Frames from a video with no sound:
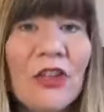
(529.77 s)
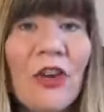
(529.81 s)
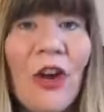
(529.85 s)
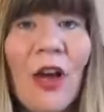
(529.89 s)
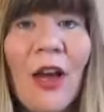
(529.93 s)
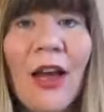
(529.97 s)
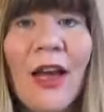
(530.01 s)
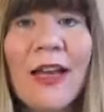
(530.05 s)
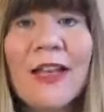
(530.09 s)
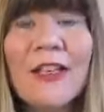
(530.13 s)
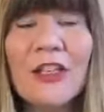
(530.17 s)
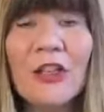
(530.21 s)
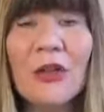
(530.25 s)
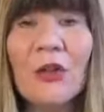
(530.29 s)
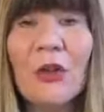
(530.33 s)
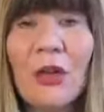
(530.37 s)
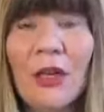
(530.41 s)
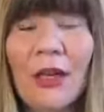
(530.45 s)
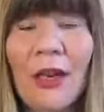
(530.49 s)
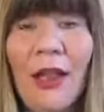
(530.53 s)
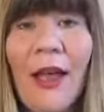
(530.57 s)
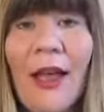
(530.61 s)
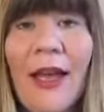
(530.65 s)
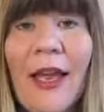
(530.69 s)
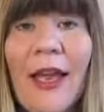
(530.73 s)
your ideal
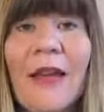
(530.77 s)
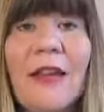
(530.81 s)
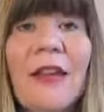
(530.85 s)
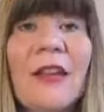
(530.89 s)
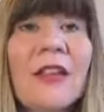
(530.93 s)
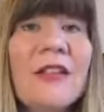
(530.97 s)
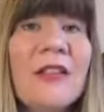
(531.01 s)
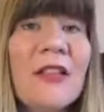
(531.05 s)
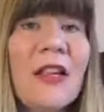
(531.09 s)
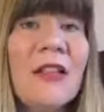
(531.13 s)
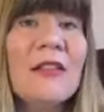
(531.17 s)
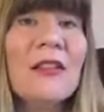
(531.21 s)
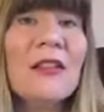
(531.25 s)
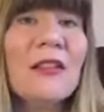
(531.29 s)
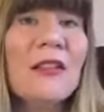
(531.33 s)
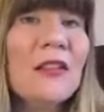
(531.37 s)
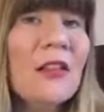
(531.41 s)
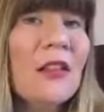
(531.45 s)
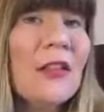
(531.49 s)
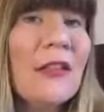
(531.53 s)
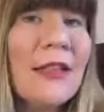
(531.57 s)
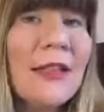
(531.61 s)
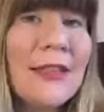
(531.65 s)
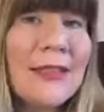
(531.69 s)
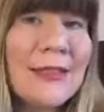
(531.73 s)
client that doesn't
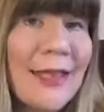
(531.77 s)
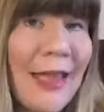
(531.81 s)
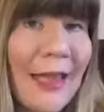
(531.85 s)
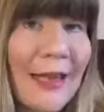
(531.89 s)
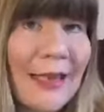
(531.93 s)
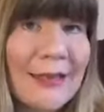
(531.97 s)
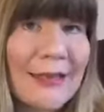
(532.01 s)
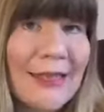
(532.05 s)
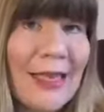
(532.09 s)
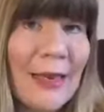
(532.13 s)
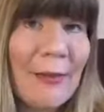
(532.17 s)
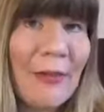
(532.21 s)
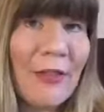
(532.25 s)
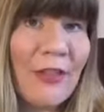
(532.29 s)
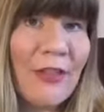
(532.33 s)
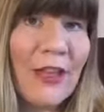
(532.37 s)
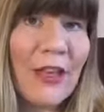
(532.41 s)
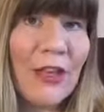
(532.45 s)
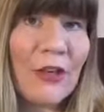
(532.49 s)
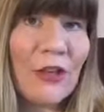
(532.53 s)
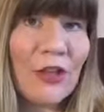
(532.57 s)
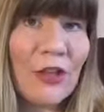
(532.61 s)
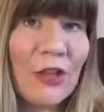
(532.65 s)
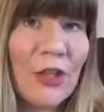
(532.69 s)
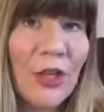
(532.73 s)
do the exact same
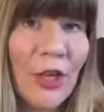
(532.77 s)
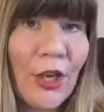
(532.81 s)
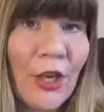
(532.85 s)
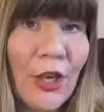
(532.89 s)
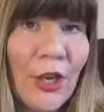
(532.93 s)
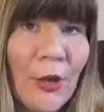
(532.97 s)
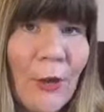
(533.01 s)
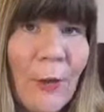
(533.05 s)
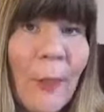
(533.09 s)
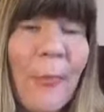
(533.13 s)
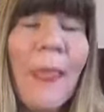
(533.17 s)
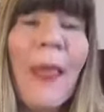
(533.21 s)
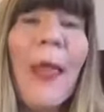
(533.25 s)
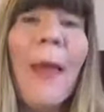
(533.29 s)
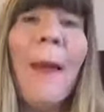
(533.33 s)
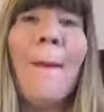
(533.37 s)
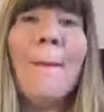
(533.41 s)
thing as you,